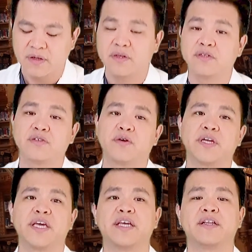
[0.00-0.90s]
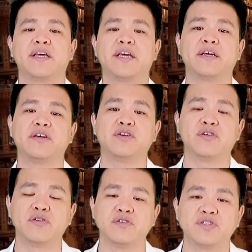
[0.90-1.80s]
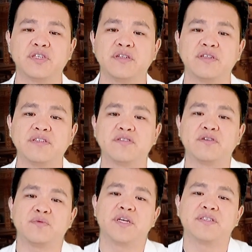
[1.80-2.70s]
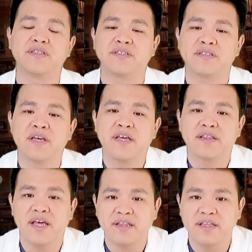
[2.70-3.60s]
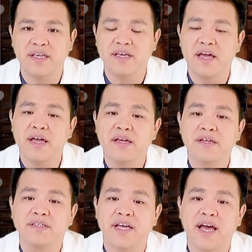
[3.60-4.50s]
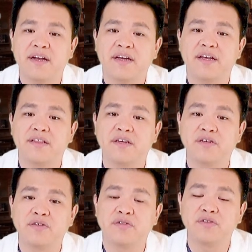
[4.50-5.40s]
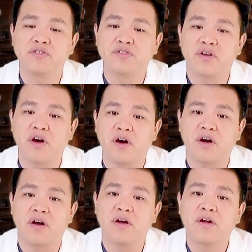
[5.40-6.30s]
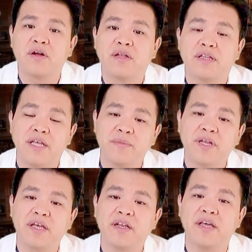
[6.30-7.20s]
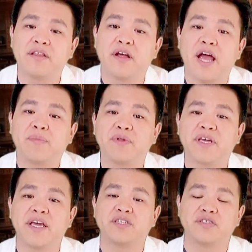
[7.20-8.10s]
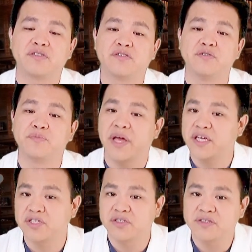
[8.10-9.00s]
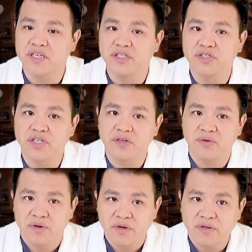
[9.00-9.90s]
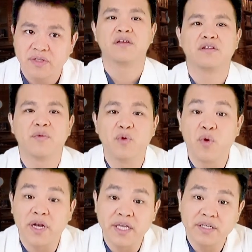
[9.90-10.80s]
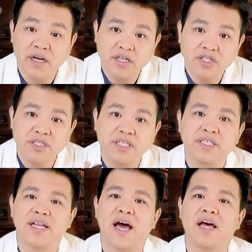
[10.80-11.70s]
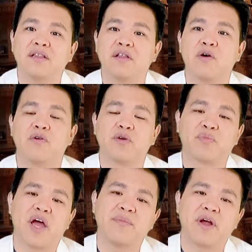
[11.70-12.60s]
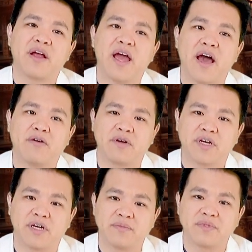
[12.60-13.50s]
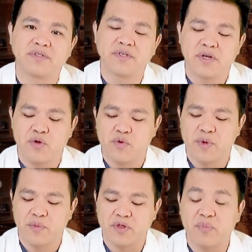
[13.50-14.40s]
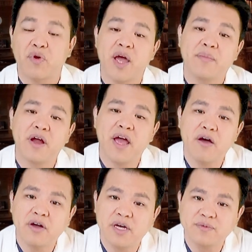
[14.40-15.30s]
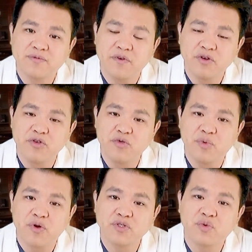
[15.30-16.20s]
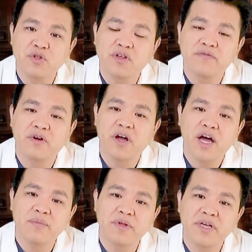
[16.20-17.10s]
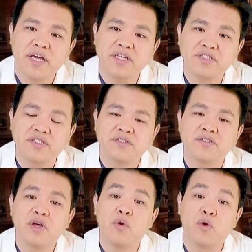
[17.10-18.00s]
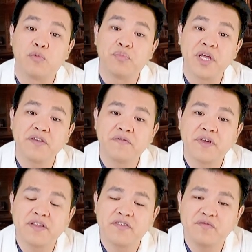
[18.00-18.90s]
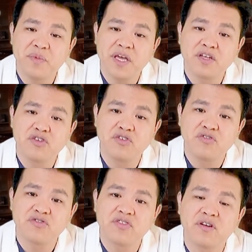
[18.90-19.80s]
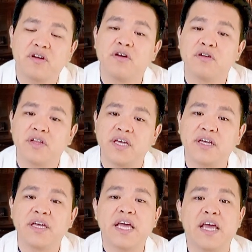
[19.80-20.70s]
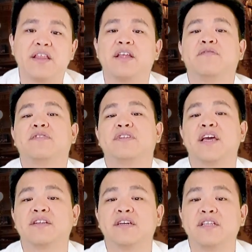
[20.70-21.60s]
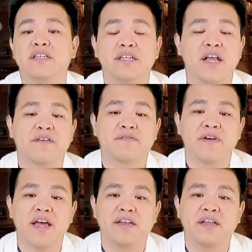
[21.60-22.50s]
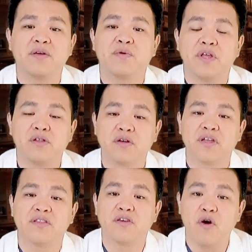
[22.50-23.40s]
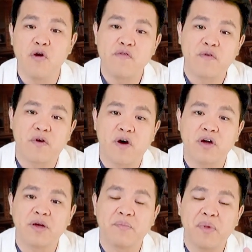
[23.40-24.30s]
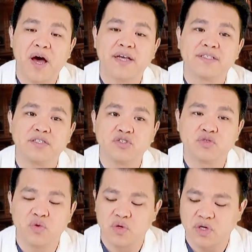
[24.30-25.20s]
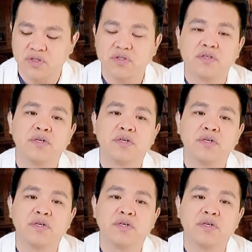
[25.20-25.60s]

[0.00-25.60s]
So again, in conclusion, these are the reasons that the data and the conclusions are limited in their application to patients in general. Number one, induction did not lower the primary outcomes. Remember, the primary outcomes for newborns were looking for complications or benefits of being induced early, and they technically did not find any when they looked at the overall composite scores.